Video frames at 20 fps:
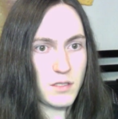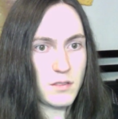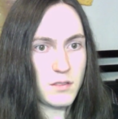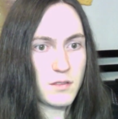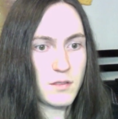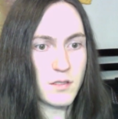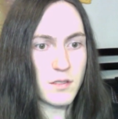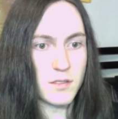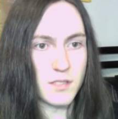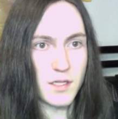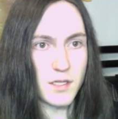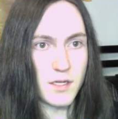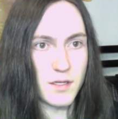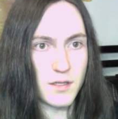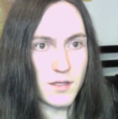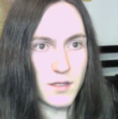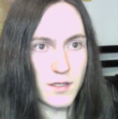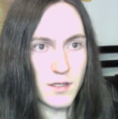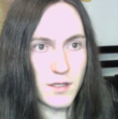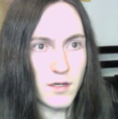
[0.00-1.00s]
there's
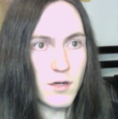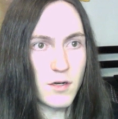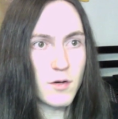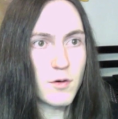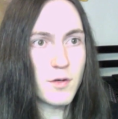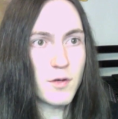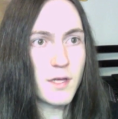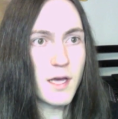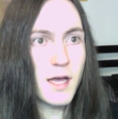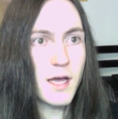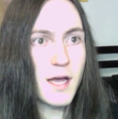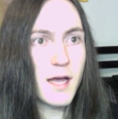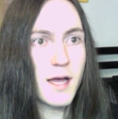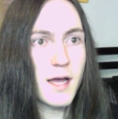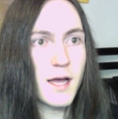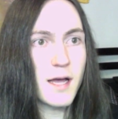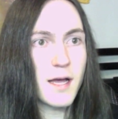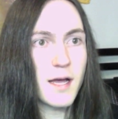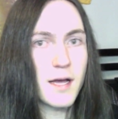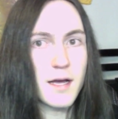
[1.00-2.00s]
anything that. Oh
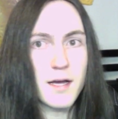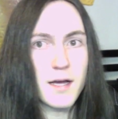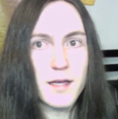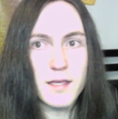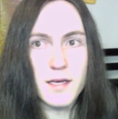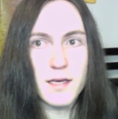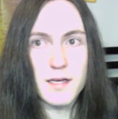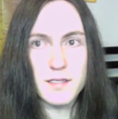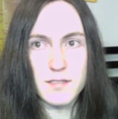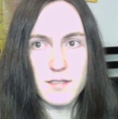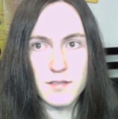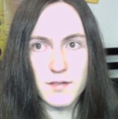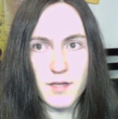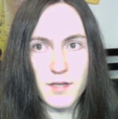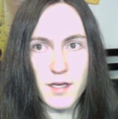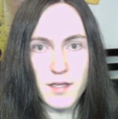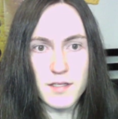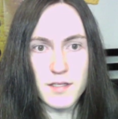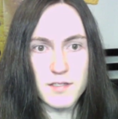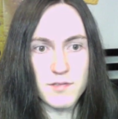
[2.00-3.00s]
yeah, yes.
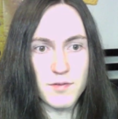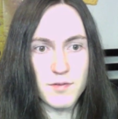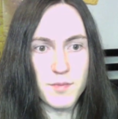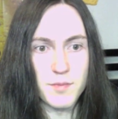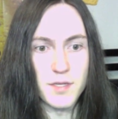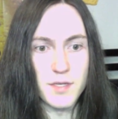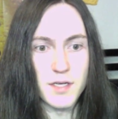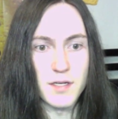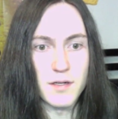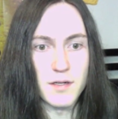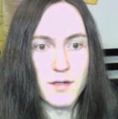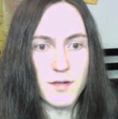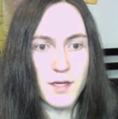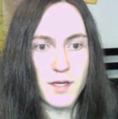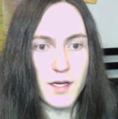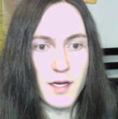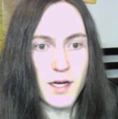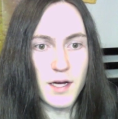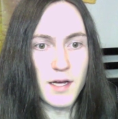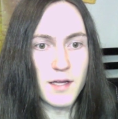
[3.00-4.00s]
Okay, this would be it. Okay,
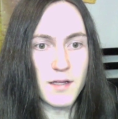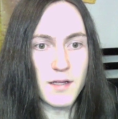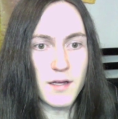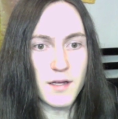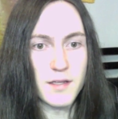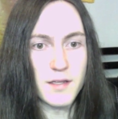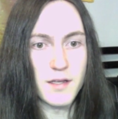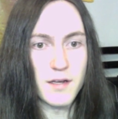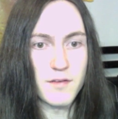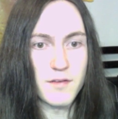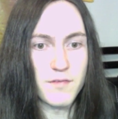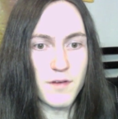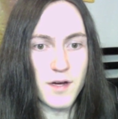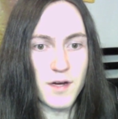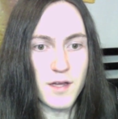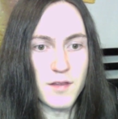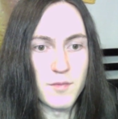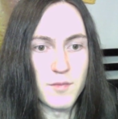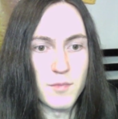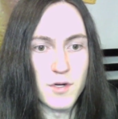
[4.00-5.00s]
I identify
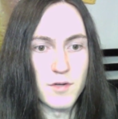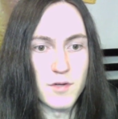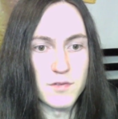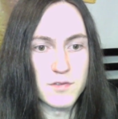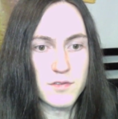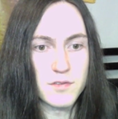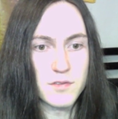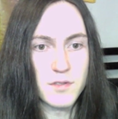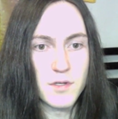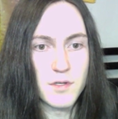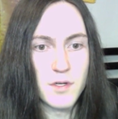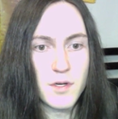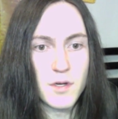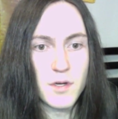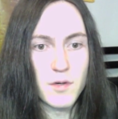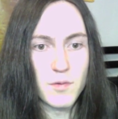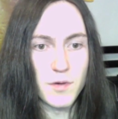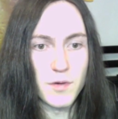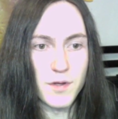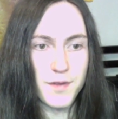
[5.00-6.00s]
the most
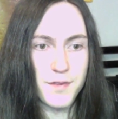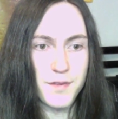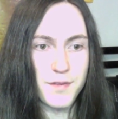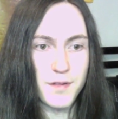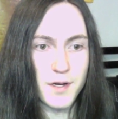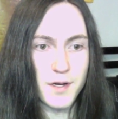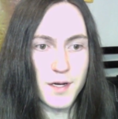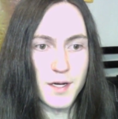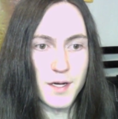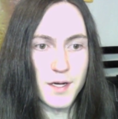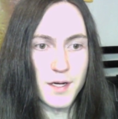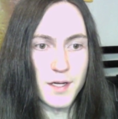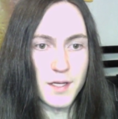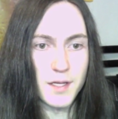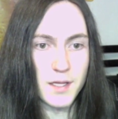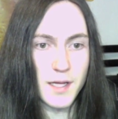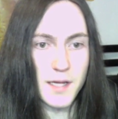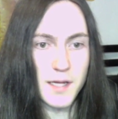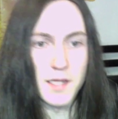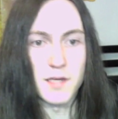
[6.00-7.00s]
with
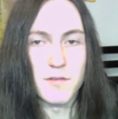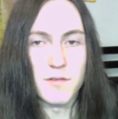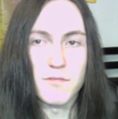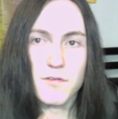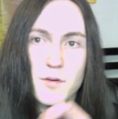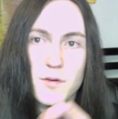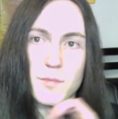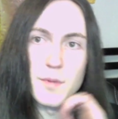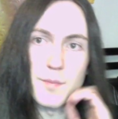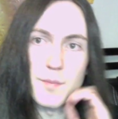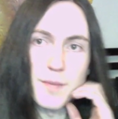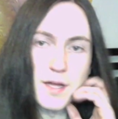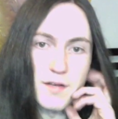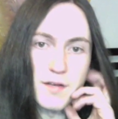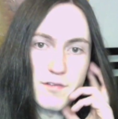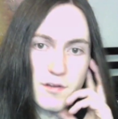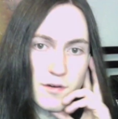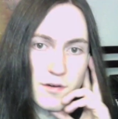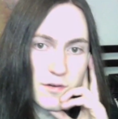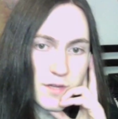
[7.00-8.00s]
Lenny from
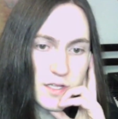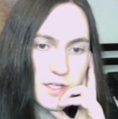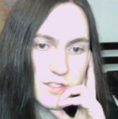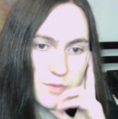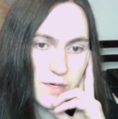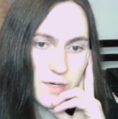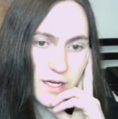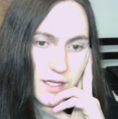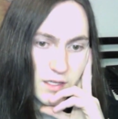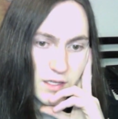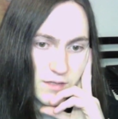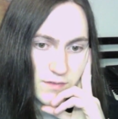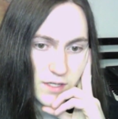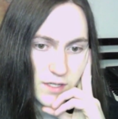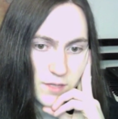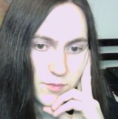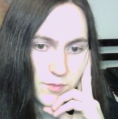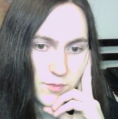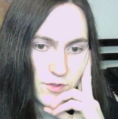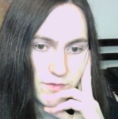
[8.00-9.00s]
Memento. That's why I love
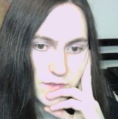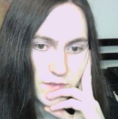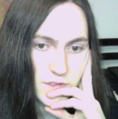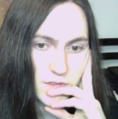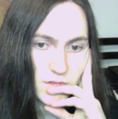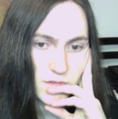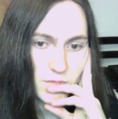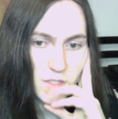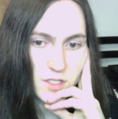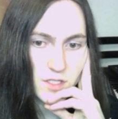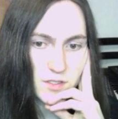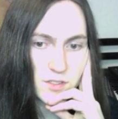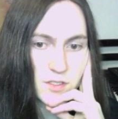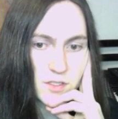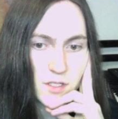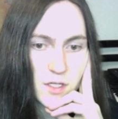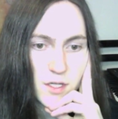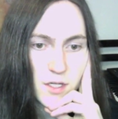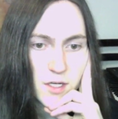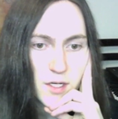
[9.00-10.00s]
that movie so much.
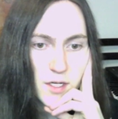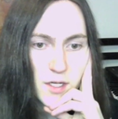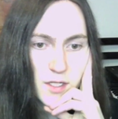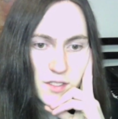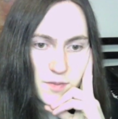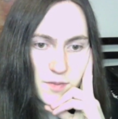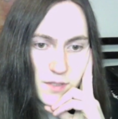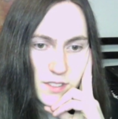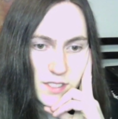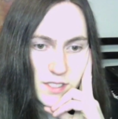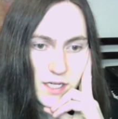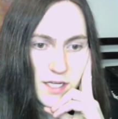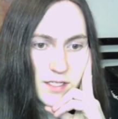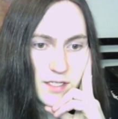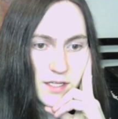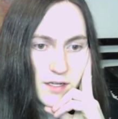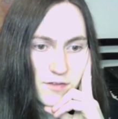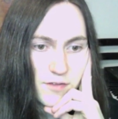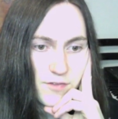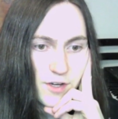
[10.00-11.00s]
It's because I
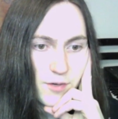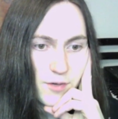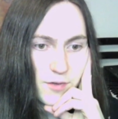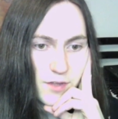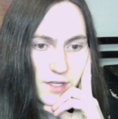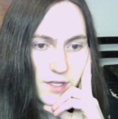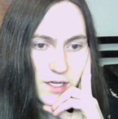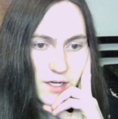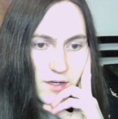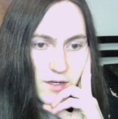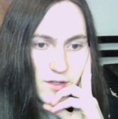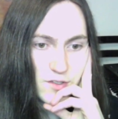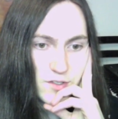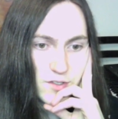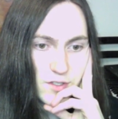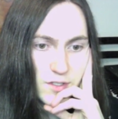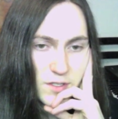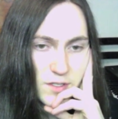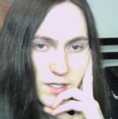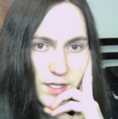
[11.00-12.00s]
identify with the
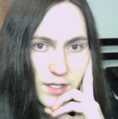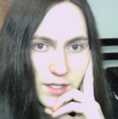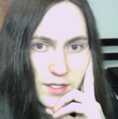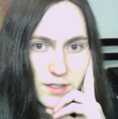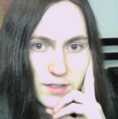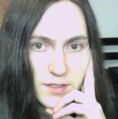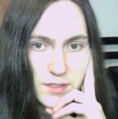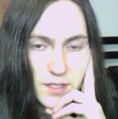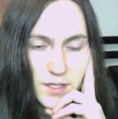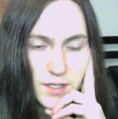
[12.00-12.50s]
character, and